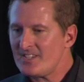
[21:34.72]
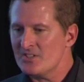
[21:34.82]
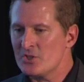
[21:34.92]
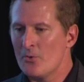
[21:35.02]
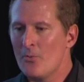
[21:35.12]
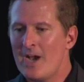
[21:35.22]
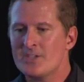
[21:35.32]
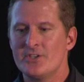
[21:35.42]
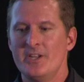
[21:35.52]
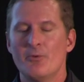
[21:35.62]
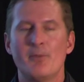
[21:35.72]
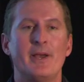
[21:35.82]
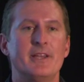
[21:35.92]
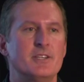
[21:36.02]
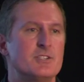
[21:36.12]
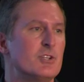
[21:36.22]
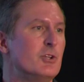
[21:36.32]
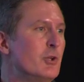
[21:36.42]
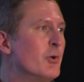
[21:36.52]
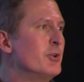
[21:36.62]
So why should anyone pay attention to
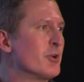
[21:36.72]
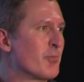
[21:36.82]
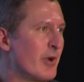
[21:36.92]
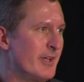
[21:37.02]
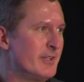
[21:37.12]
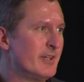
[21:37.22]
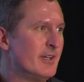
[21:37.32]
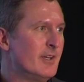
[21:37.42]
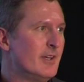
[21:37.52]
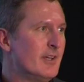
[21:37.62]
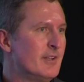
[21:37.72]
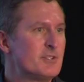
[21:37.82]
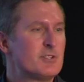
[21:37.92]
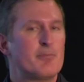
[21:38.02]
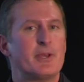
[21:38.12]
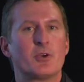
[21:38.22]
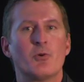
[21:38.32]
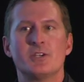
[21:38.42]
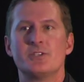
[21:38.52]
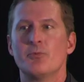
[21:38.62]
you and your brand? And this is a big
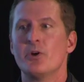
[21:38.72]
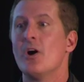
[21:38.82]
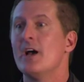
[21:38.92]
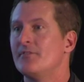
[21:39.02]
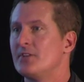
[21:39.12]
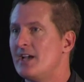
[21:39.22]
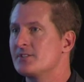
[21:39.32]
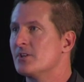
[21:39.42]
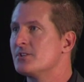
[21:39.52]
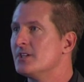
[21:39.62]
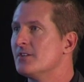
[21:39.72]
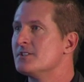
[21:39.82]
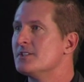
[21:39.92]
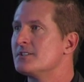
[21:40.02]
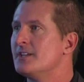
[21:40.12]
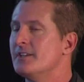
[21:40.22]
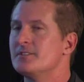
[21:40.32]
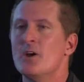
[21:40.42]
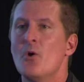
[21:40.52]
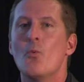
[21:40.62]
question we all have to ask ourselves in this day is,
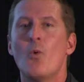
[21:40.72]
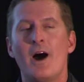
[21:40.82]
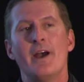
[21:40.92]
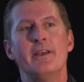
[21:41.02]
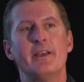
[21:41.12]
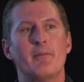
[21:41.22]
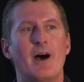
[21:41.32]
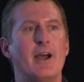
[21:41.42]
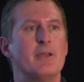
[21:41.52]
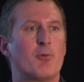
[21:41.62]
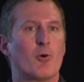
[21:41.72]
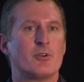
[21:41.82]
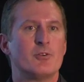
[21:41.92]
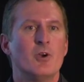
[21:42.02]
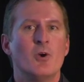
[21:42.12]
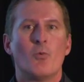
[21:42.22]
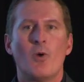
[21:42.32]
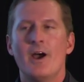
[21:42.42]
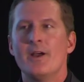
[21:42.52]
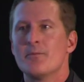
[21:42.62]
why am I important?
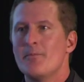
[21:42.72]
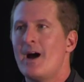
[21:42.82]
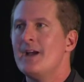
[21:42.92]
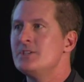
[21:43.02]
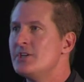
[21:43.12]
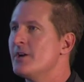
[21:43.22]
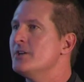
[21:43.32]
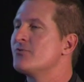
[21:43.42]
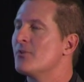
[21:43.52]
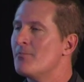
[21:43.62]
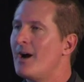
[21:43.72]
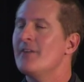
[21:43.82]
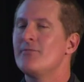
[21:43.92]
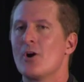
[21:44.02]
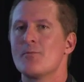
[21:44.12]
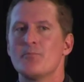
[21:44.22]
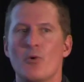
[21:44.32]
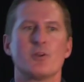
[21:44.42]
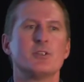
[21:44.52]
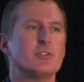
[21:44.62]
Why are my cherries from my farm
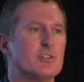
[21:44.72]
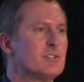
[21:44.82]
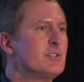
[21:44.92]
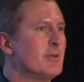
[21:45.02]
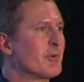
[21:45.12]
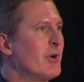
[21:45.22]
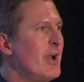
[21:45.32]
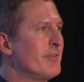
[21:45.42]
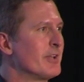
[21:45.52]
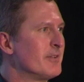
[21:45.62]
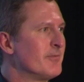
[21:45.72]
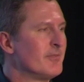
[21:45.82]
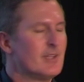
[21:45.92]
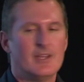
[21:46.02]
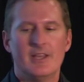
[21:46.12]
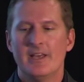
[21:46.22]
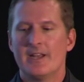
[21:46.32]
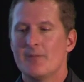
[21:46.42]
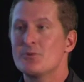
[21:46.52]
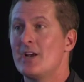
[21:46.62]
important to this demographic?
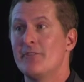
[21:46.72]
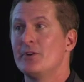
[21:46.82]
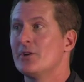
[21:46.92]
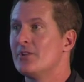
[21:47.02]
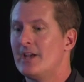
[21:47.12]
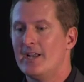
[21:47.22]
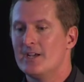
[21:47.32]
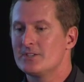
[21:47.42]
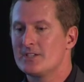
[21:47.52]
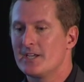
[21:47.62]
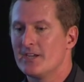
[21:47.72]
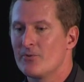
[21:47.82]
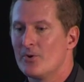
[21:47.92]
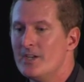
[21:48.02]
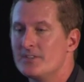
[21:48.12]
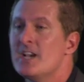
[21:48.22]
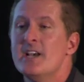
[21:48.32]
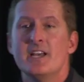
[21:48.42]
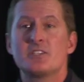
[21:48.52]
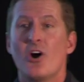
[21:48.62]
And I'm trying to figure that out just like everyone else.
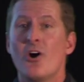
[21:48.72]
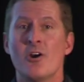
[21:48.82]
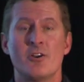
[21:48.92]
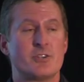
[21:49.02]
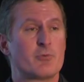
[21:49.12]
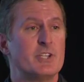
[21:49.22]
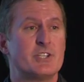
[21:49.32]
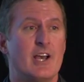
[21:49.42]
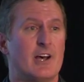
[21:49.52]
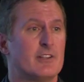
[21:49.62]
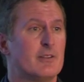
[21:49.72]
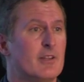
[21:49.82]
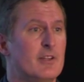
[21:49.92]
It's hard to reach out.